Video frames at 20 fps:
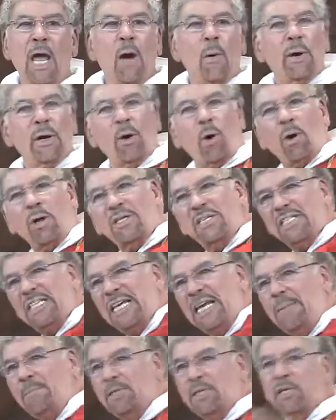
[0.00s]
When all
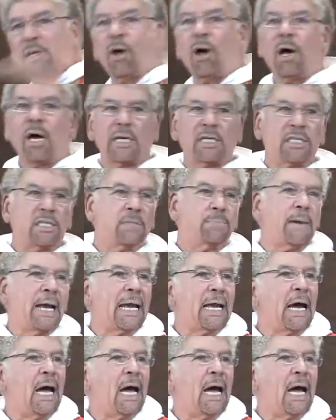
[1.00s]
seems lost, my